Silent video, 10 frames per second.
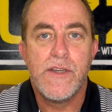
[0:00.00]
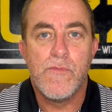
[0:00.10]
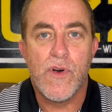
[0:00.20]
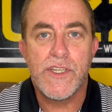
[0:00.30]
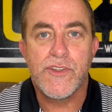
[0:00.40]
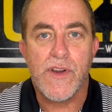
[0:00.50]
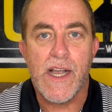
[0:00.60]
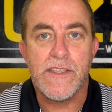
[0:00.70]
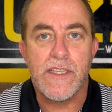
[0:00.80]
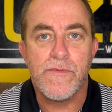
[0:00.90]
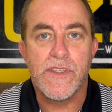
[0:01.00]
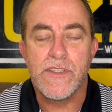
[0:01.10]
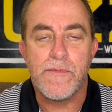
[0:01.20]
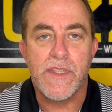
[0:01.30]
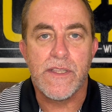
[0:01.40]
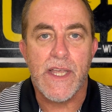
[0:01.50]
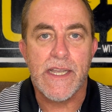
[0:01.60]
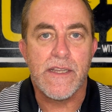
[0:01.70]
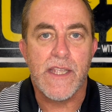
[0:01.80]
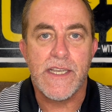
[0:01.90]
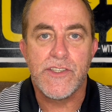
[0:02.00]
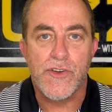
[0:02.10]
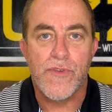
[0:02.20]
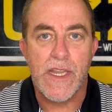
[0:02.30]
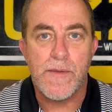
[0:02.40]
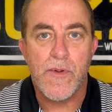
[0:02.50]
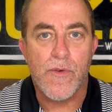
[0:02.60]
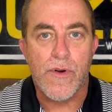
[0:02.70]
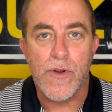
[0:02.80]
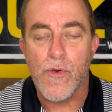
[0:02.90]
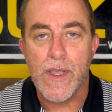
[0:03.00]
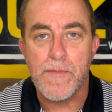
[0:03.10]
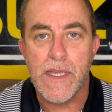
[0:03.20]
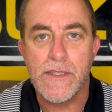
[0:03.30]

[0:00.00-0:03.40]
moisturize them with something like a nice cream or an ointment.